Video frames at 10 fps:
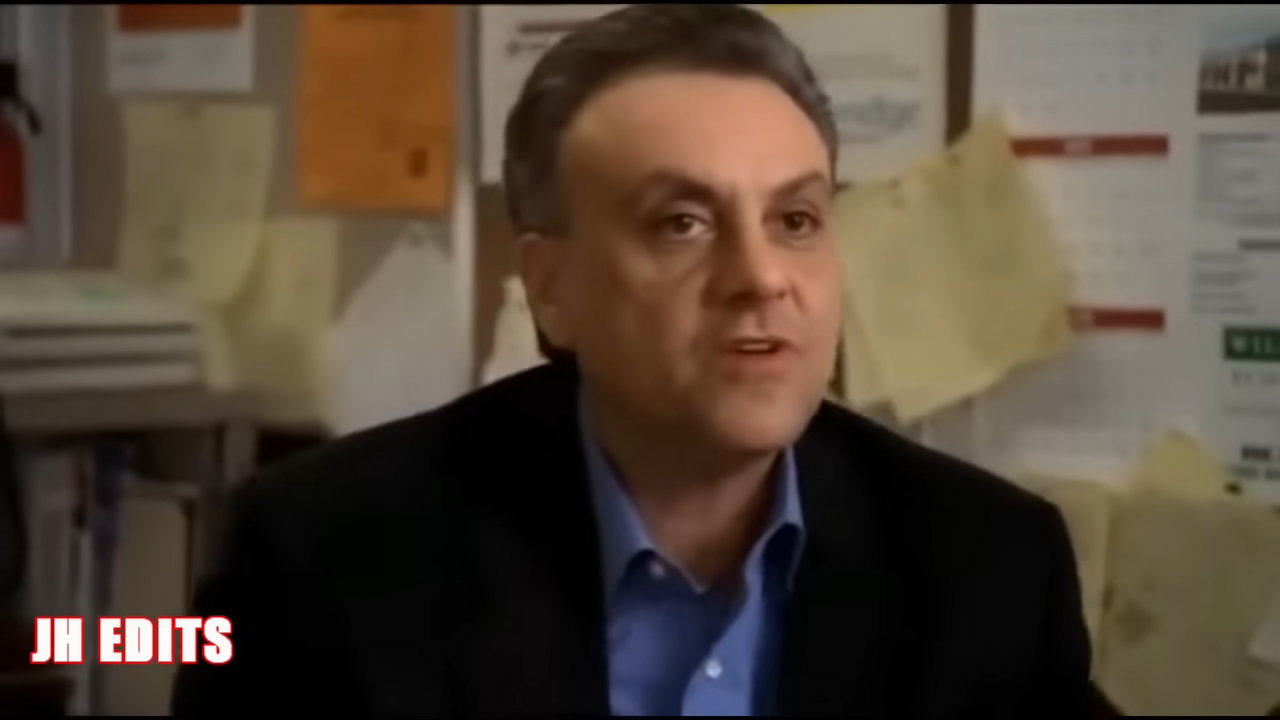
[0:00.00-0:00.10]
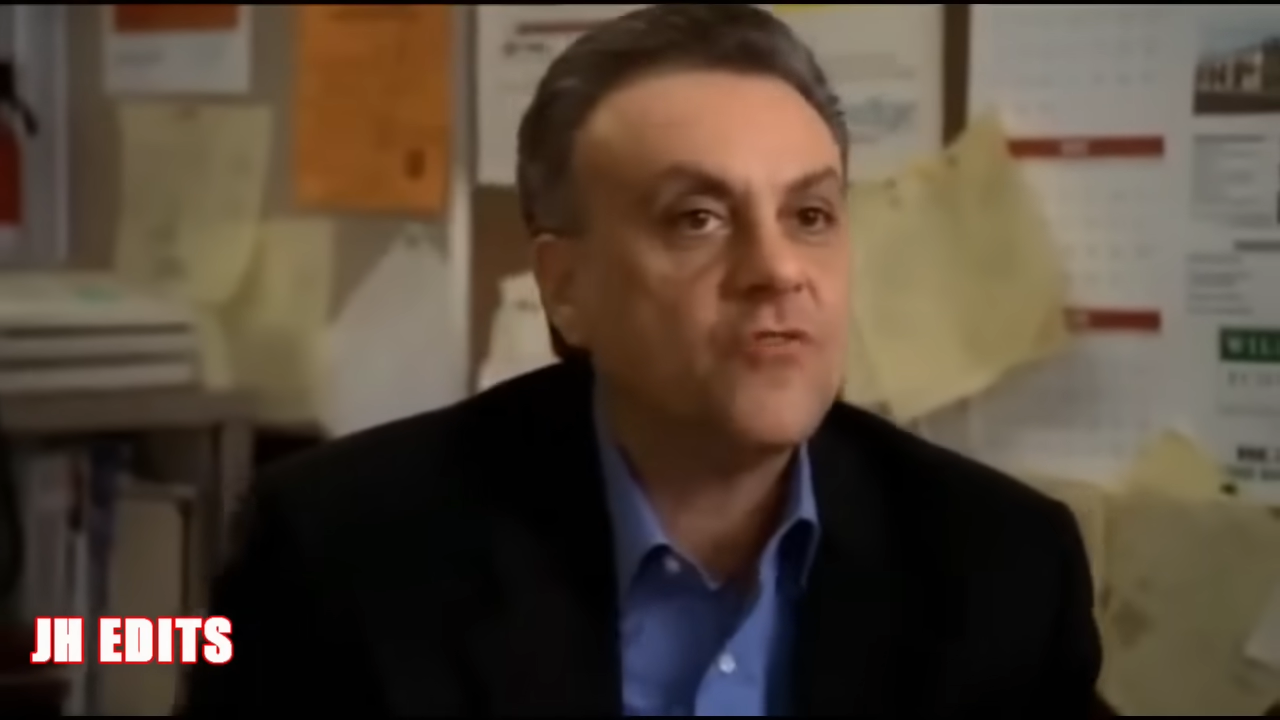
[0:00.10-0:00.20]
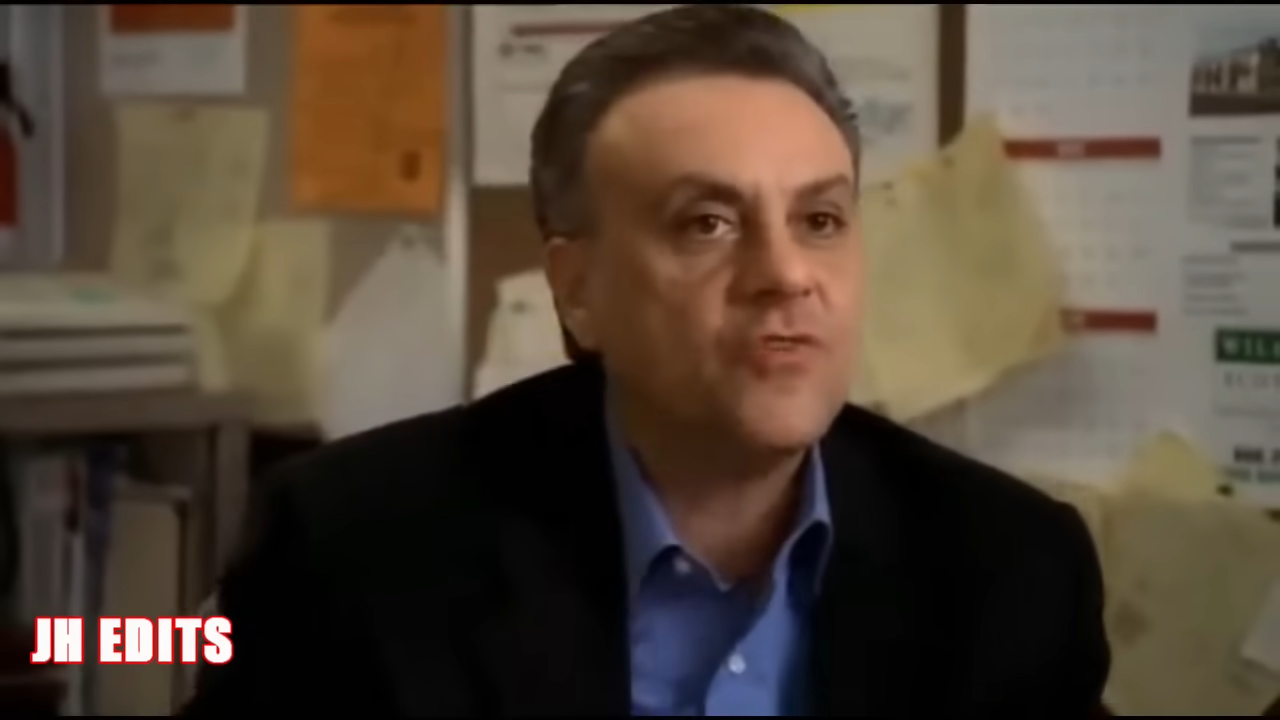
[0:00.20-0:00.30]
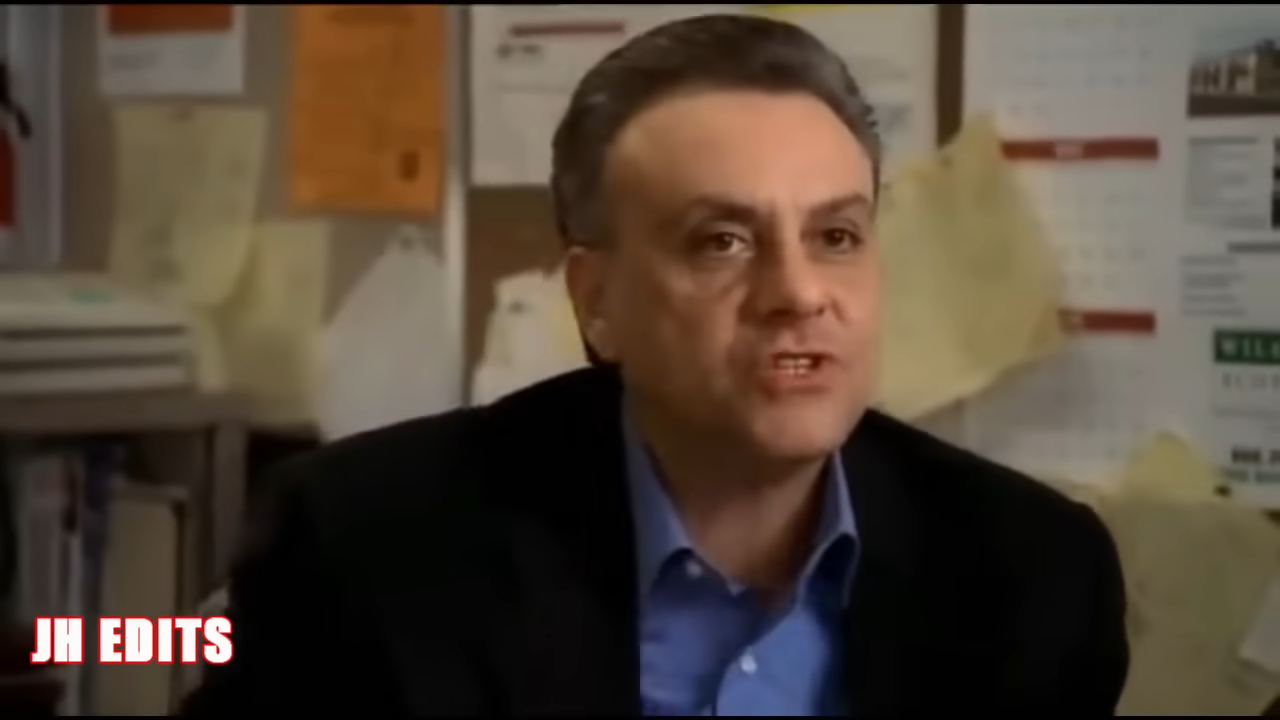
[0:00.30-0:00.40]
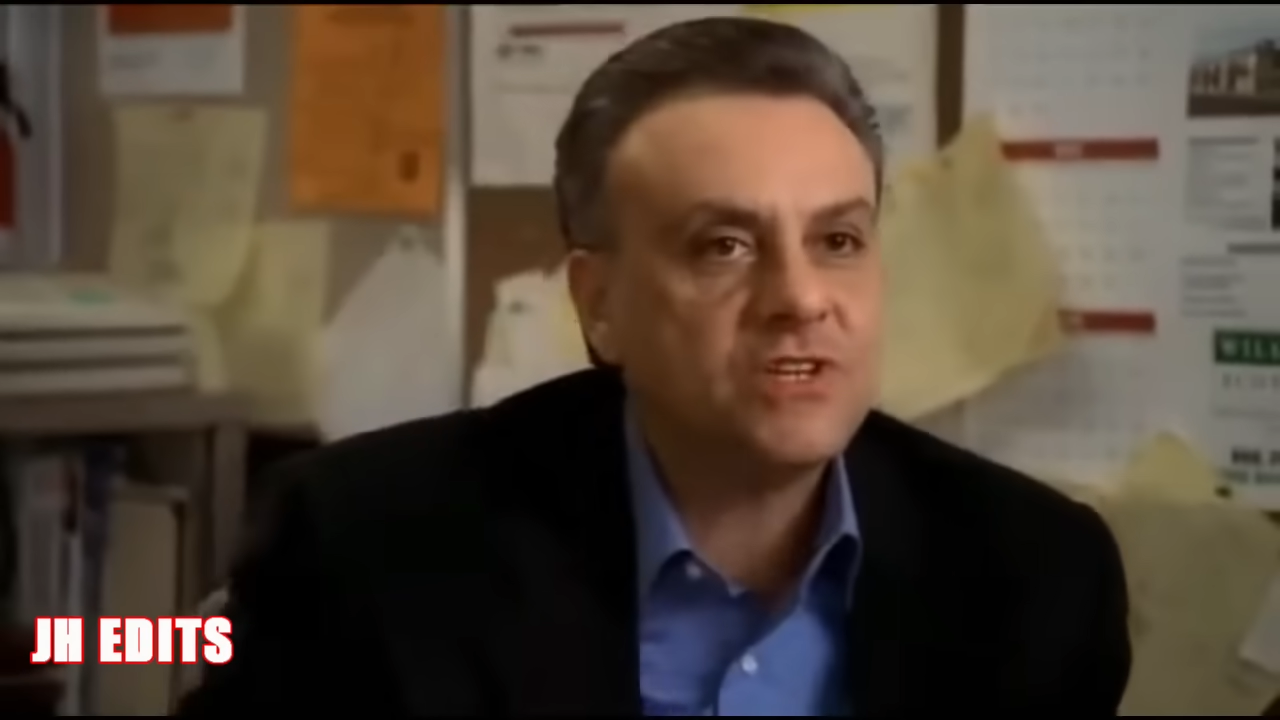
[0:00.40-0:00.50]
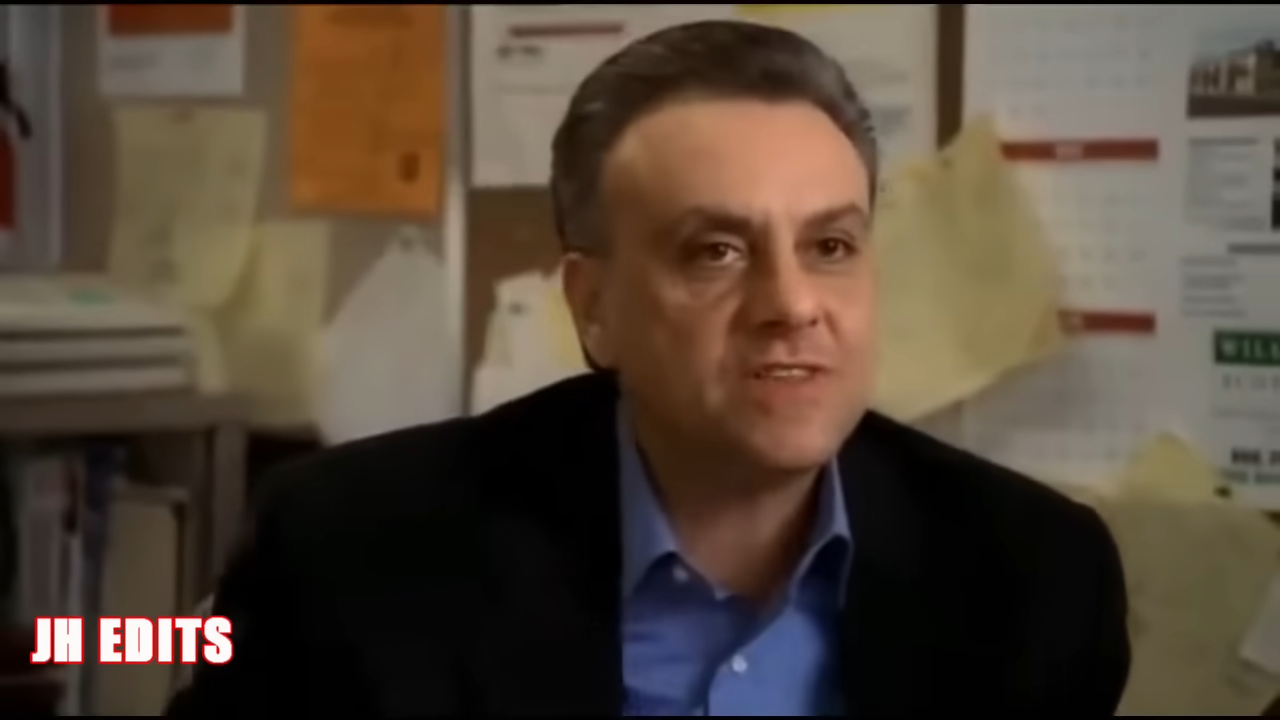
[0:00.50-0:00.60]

Richard